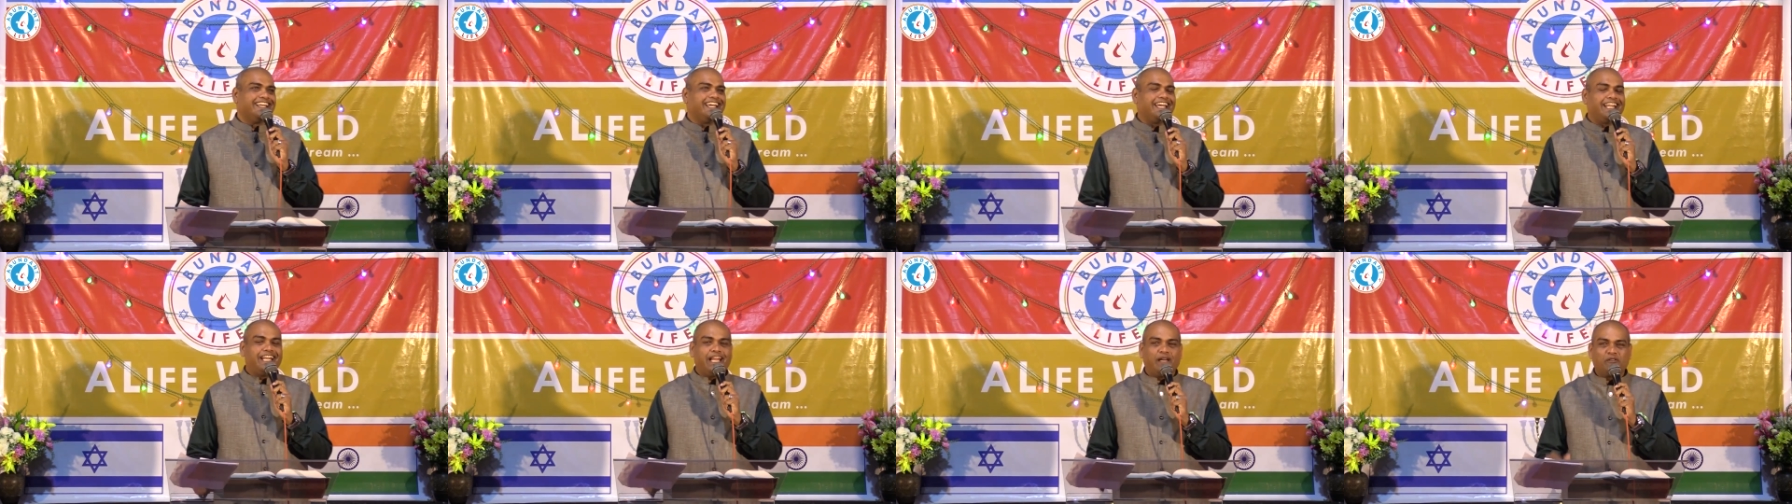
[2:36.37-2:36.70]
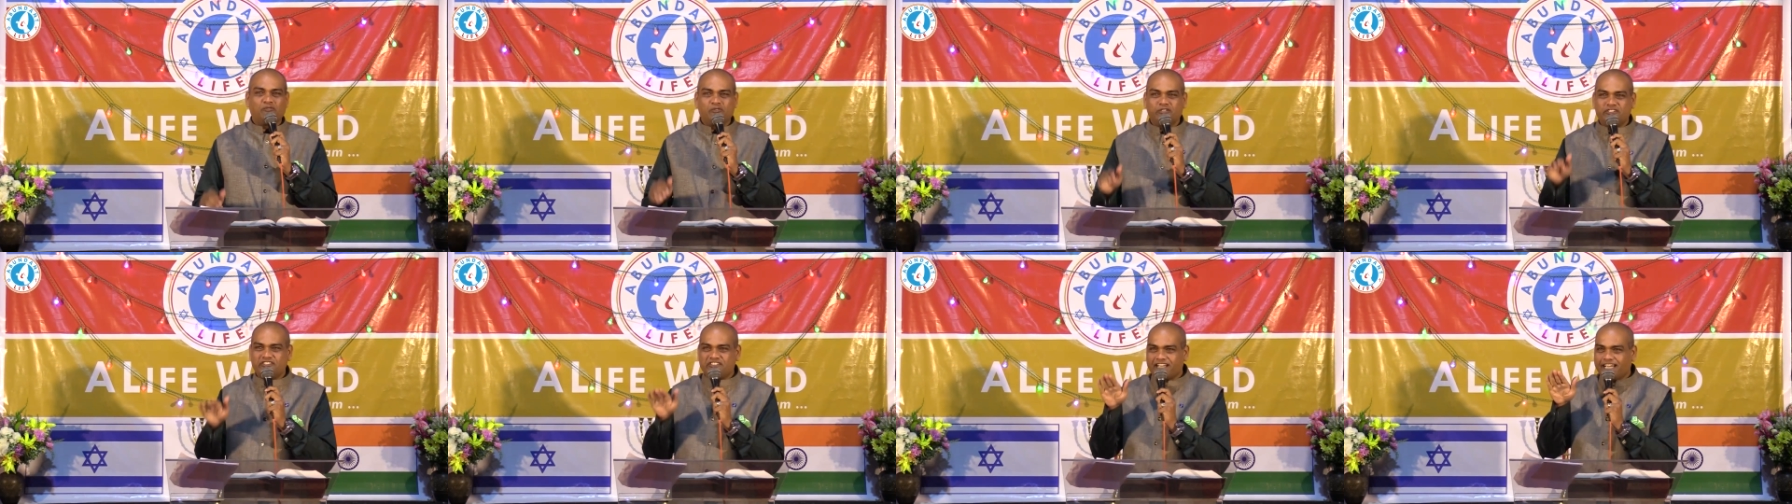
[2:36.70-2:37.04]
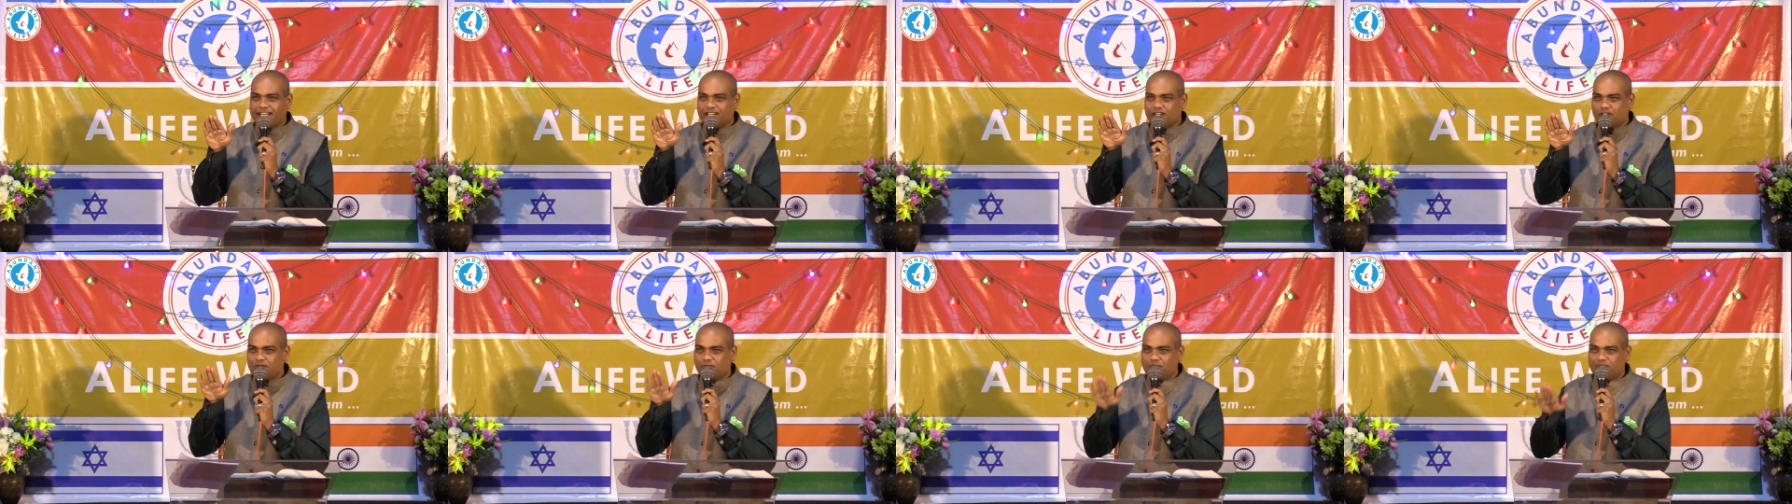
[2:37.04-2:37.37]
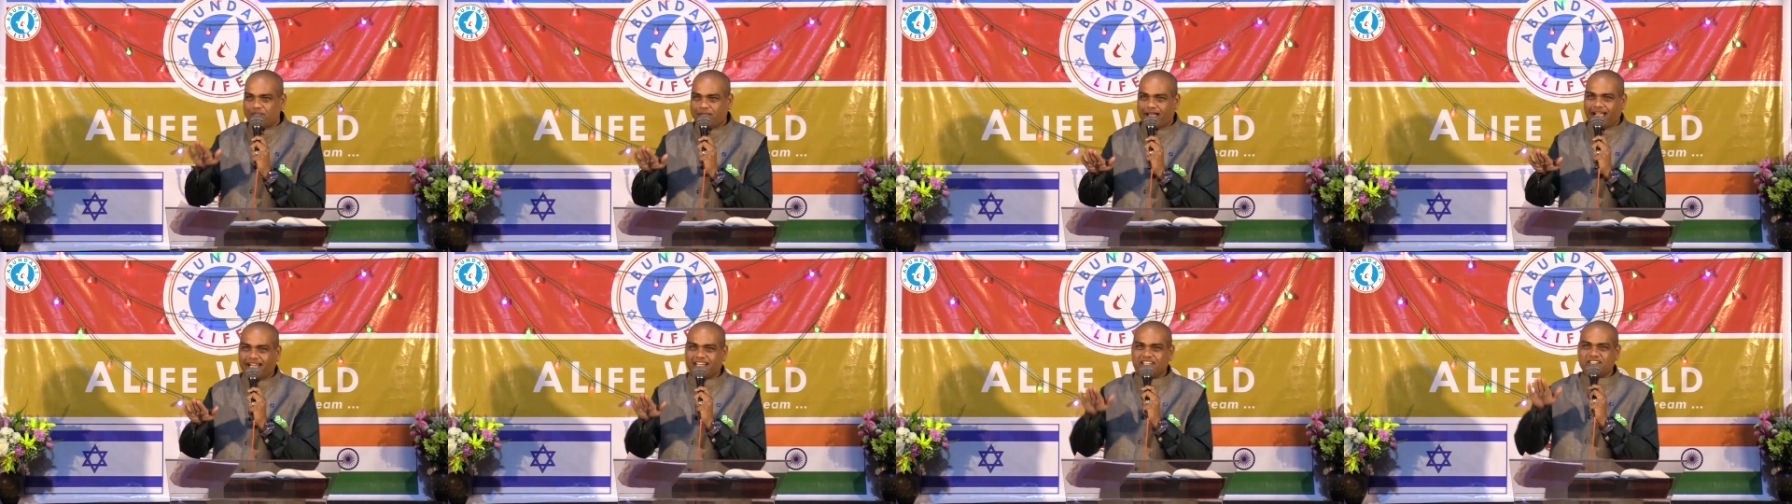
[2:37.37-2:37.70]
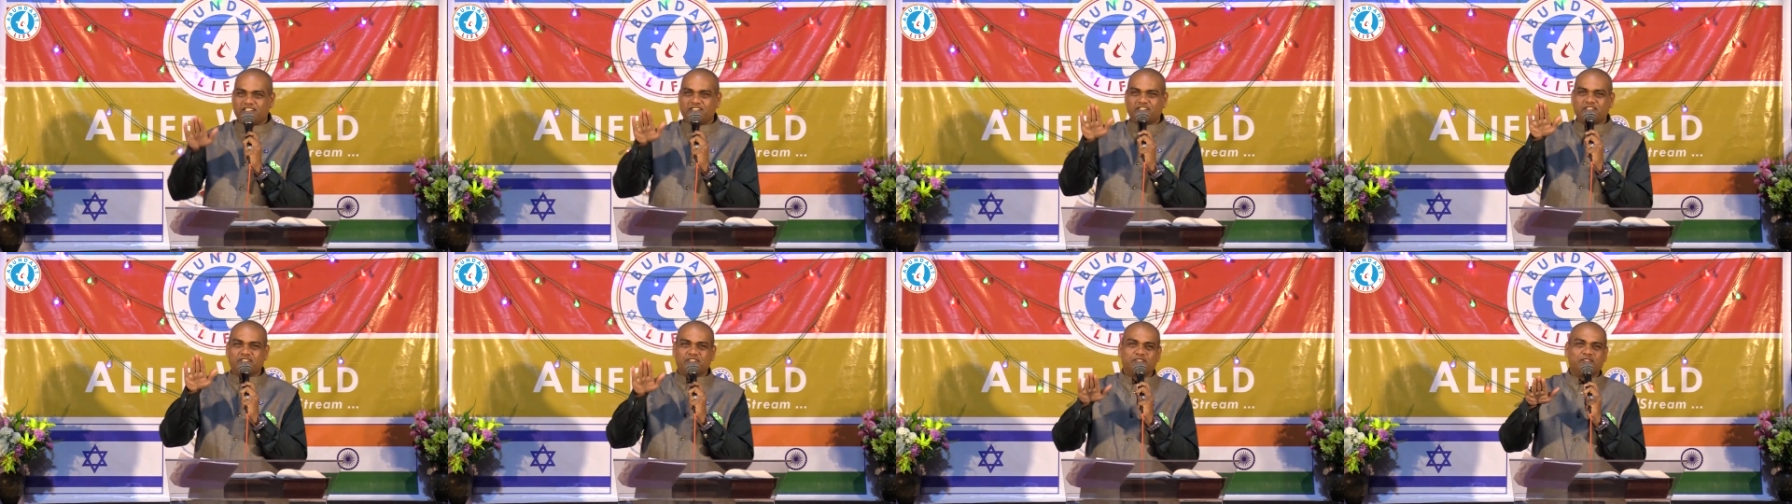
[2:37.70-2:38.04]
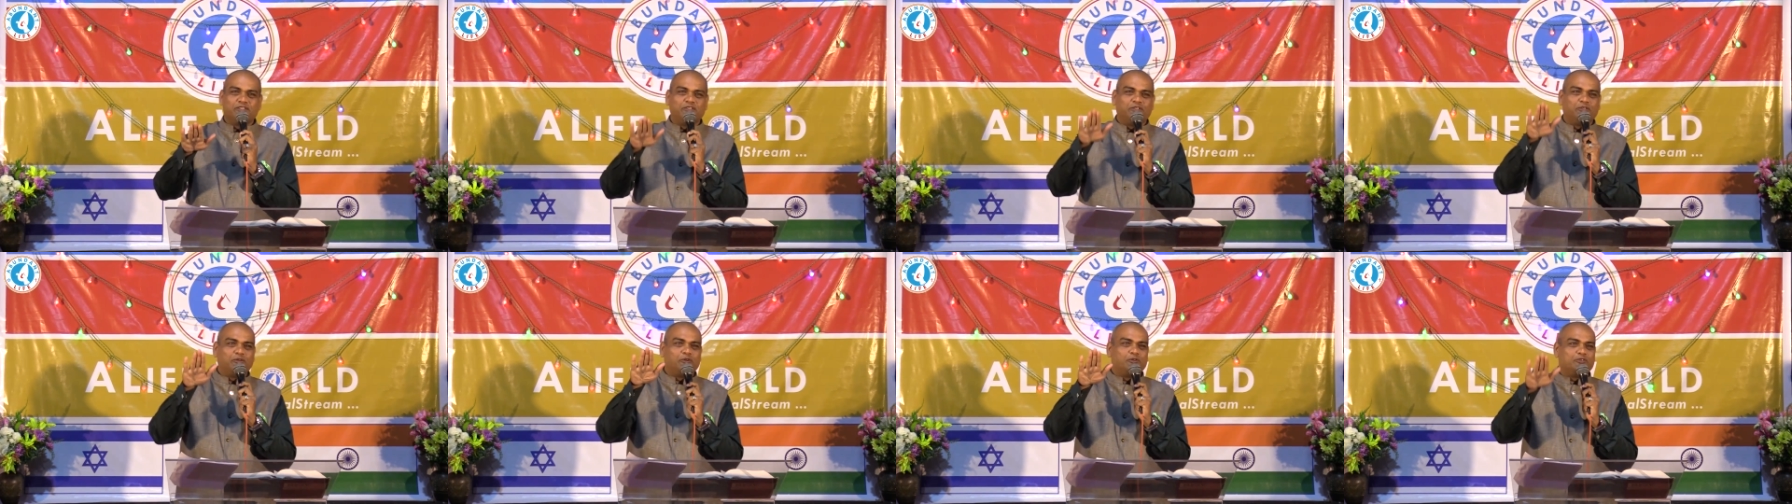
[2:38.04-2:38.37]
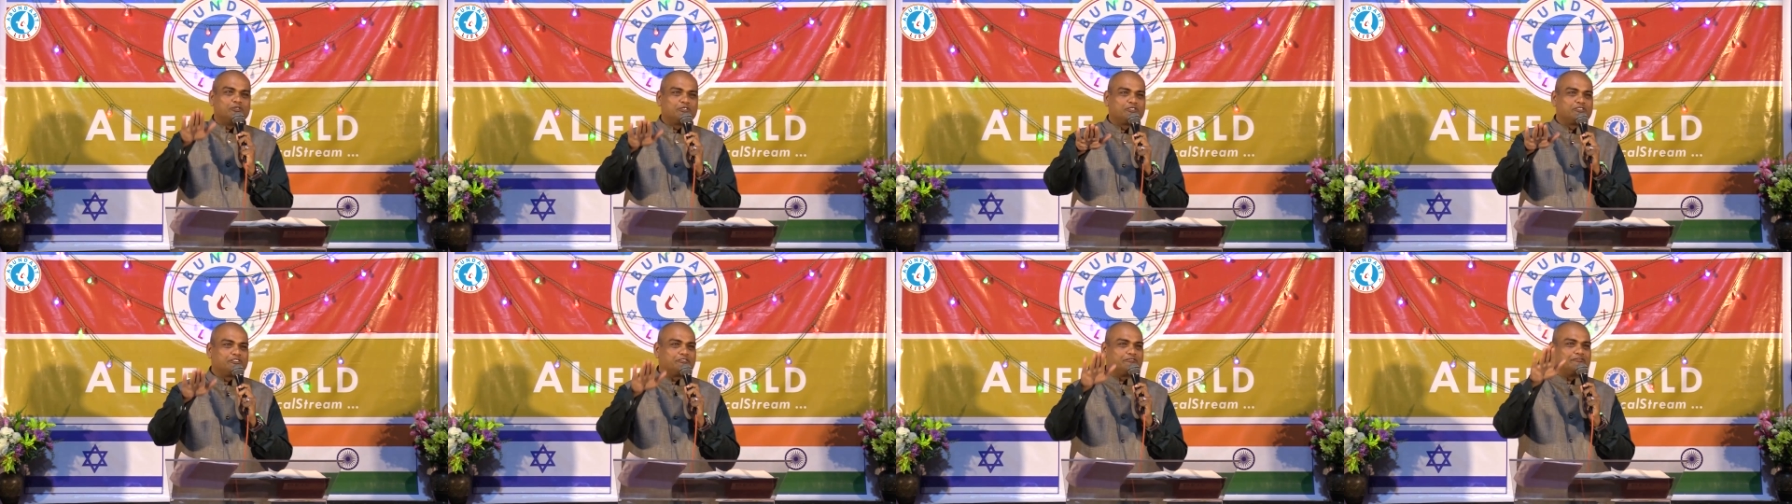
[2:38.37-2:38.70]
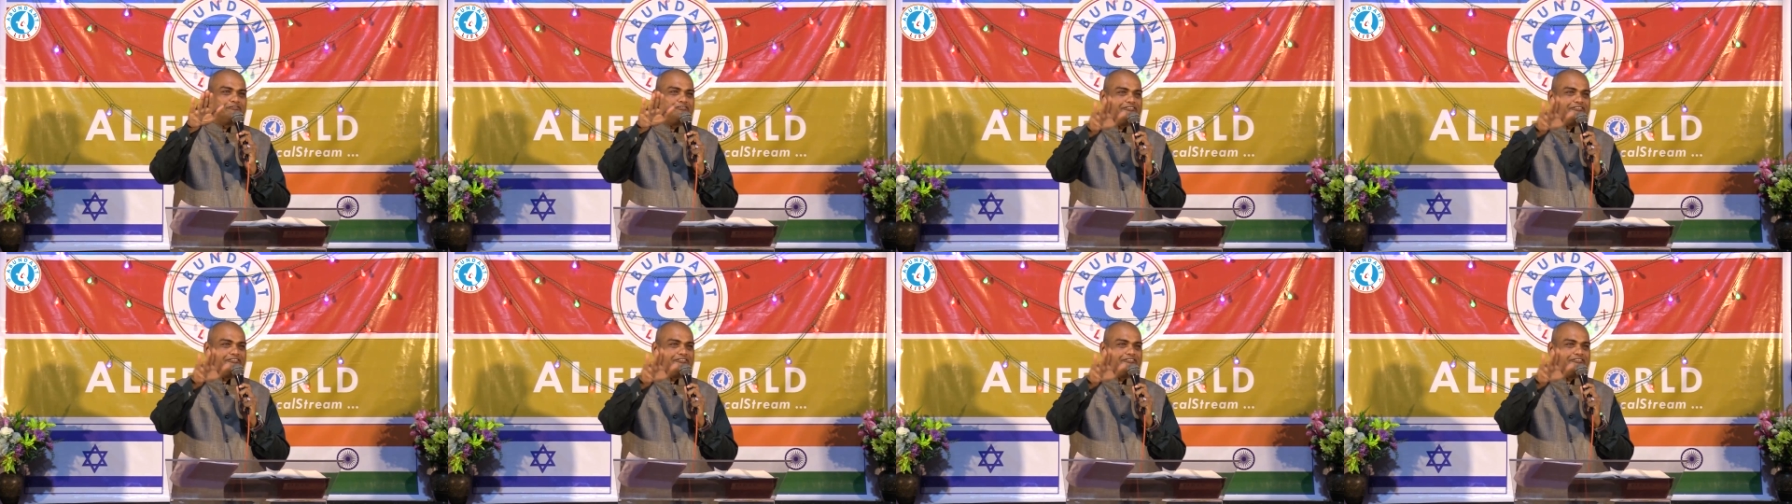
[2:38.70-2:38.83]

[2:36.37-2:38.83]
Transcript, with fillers: And I would try to match those